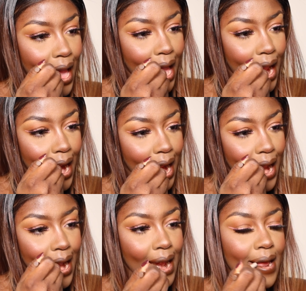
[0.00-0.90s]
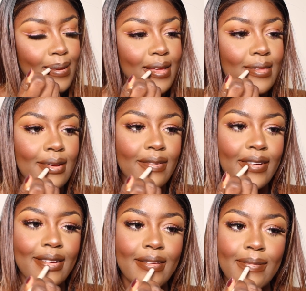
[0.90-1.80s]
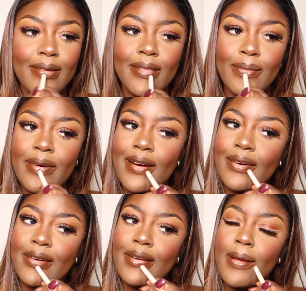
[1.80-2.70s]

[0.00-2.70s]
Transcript: Yeah, I'm just cover it up with the brown.